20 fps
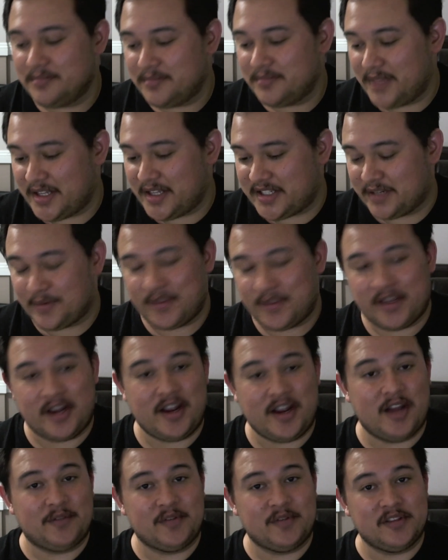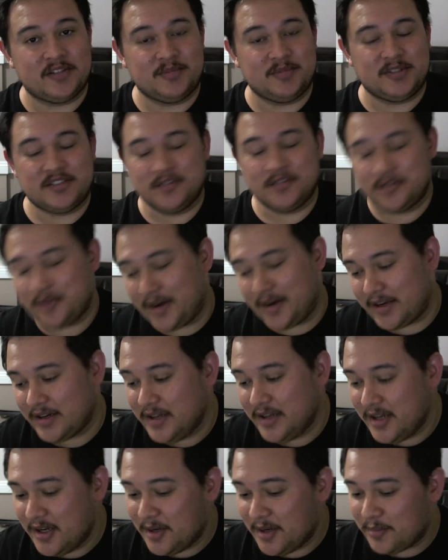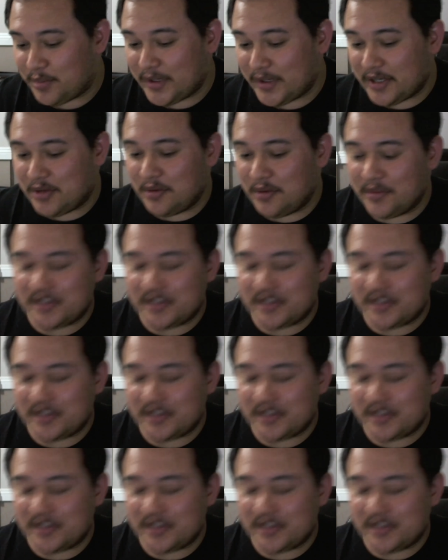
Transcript: That's everything I got for this month's Loot Crate. Pretty cool.